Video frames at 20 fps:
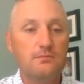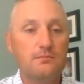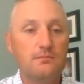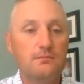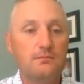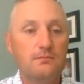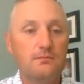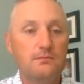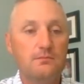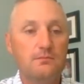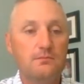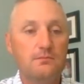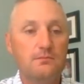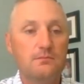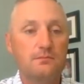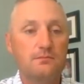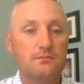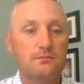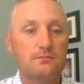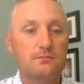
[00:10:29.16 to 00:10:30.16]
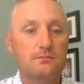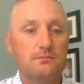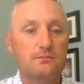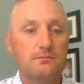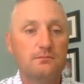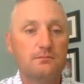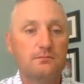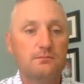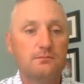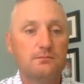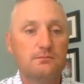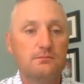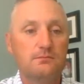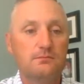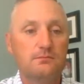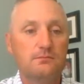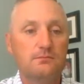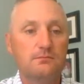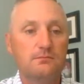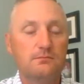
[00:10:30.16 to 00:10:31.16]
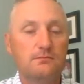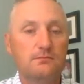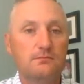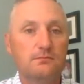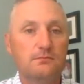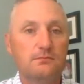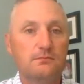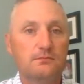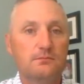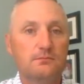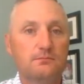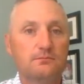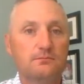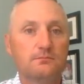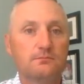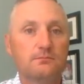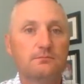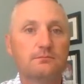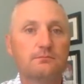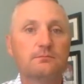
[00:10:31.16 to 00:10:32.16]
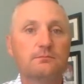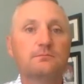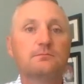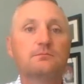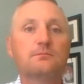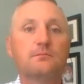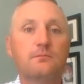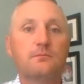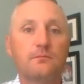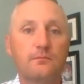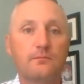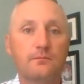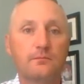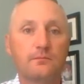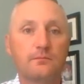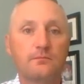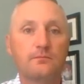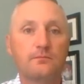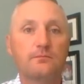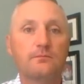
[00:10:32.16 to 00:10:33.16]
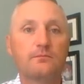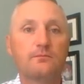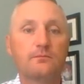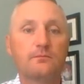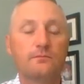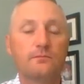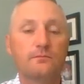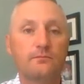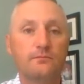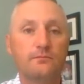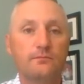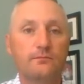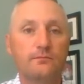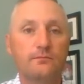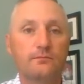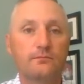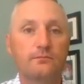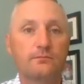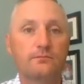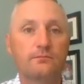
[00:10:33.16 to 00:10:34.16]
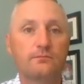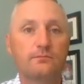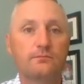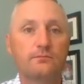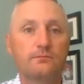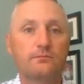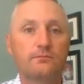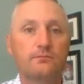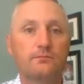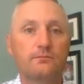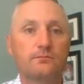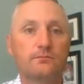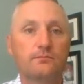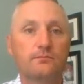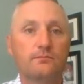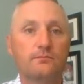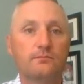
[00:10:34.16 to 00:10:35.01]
No words are spoken by the person on screen.